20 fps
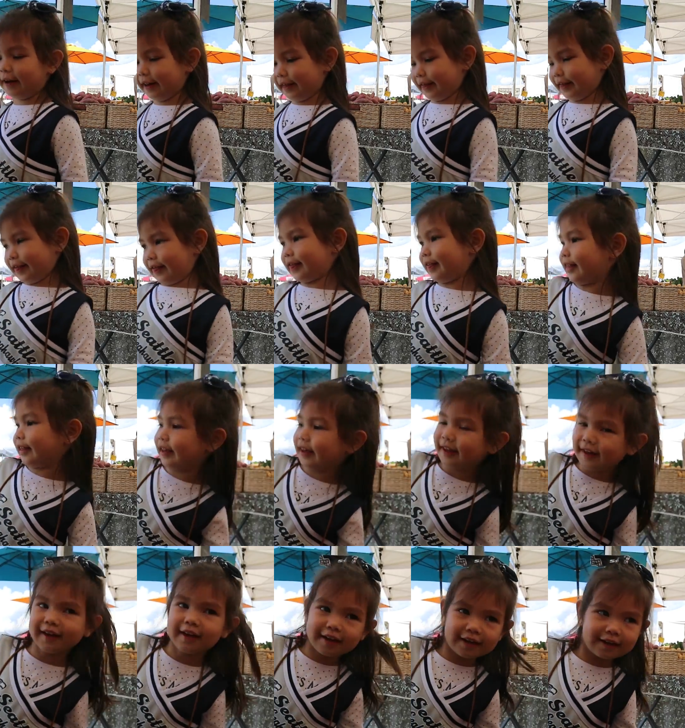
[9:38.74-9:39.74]
I know.
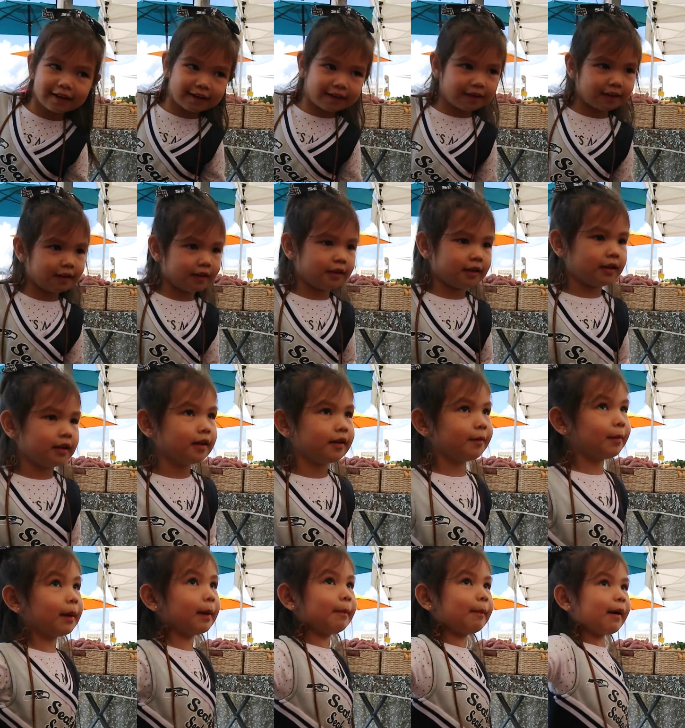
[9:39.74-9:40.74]
Okay, say bye-bye.
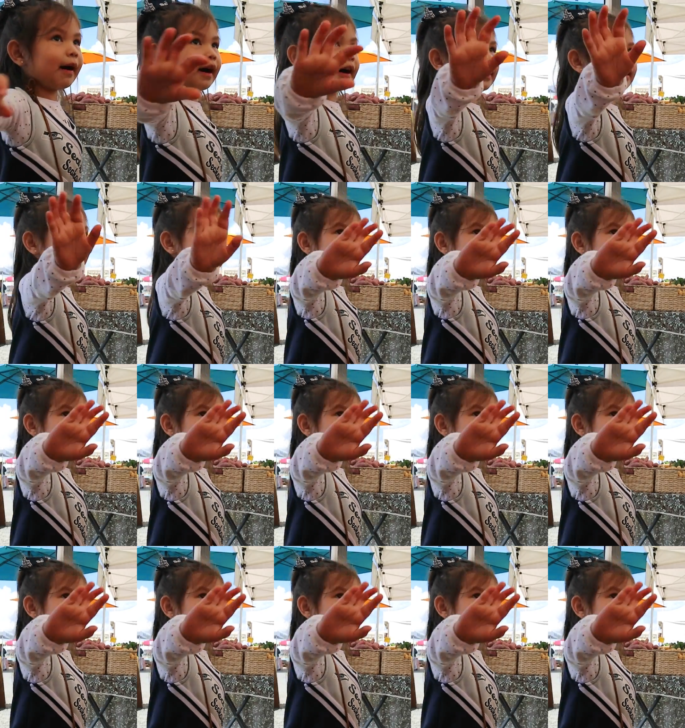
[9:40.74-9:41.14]
Bye-bye.